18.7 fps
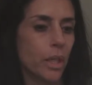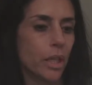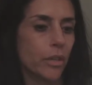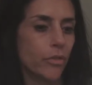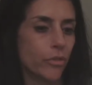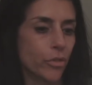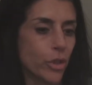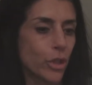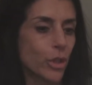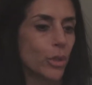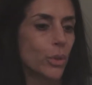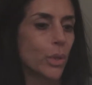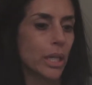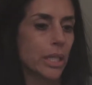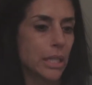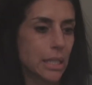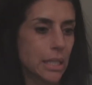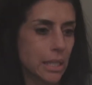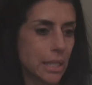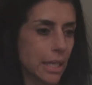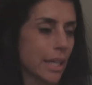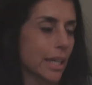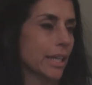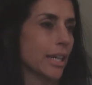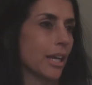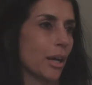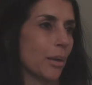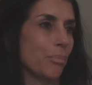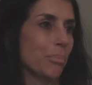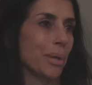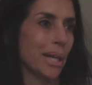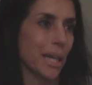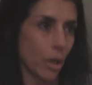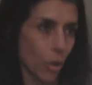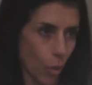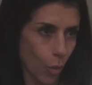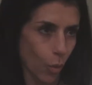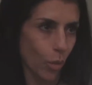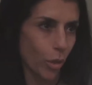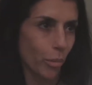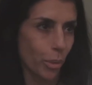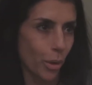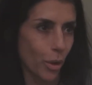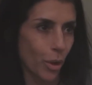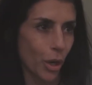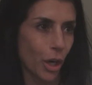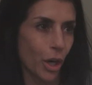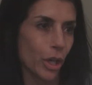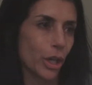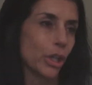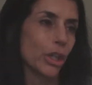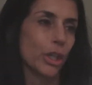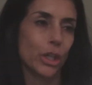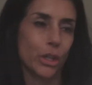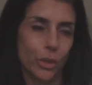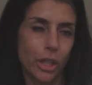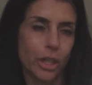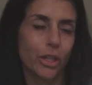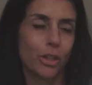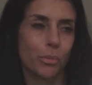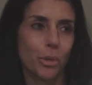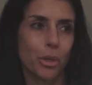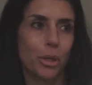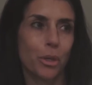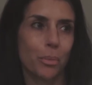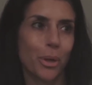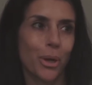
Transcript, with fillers: If you can stand up and hold the bar, you can do Pure